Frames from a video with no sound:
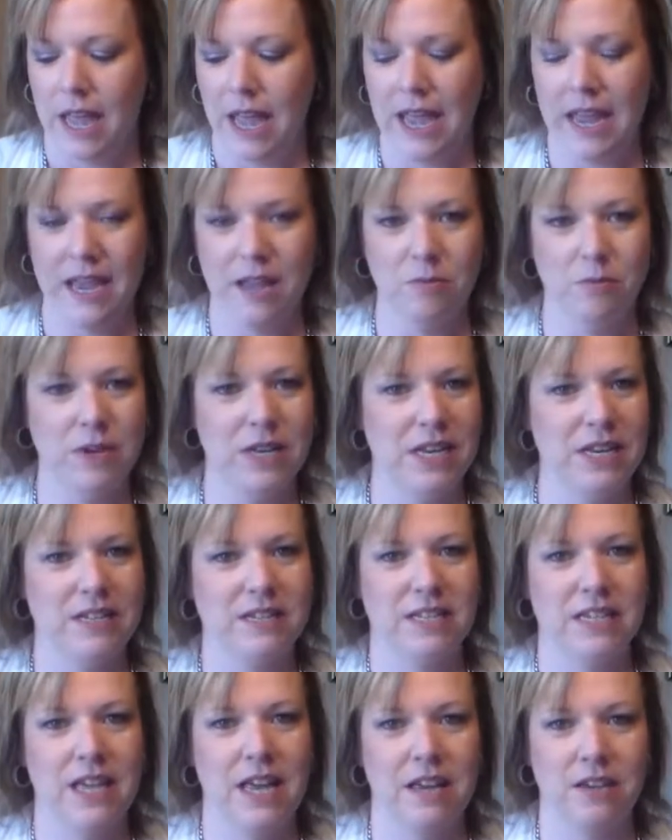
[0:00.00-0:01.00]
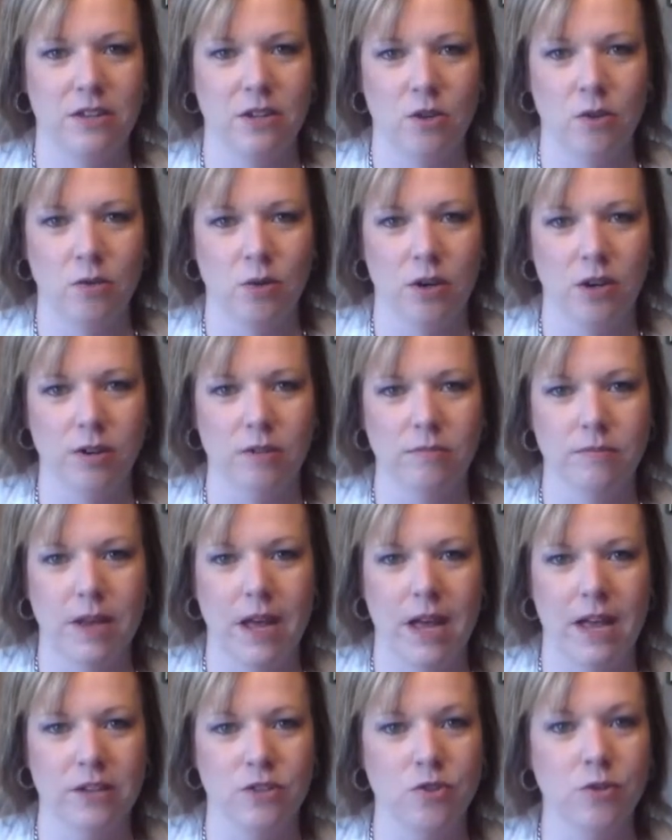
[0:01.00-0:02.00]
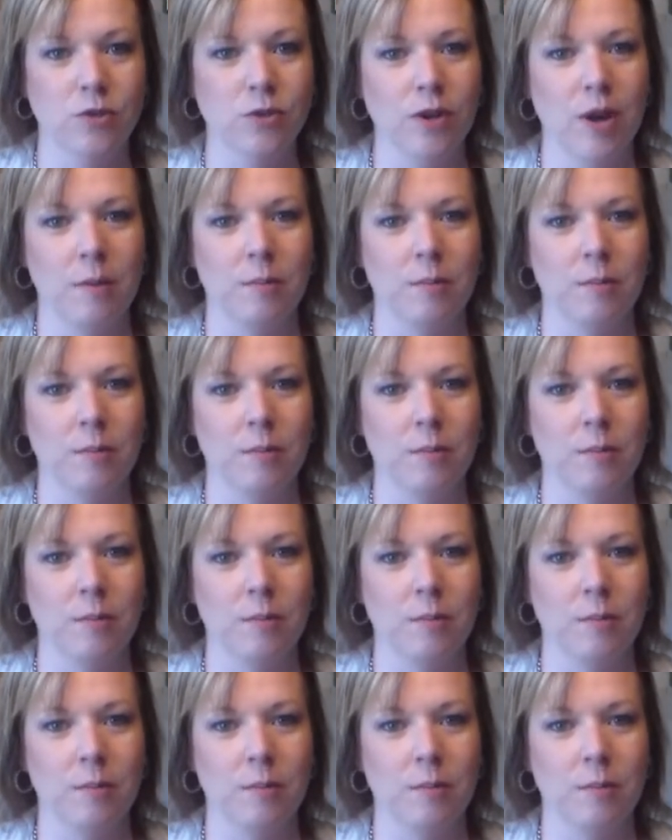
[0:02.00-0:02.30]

and we need to get your jeweler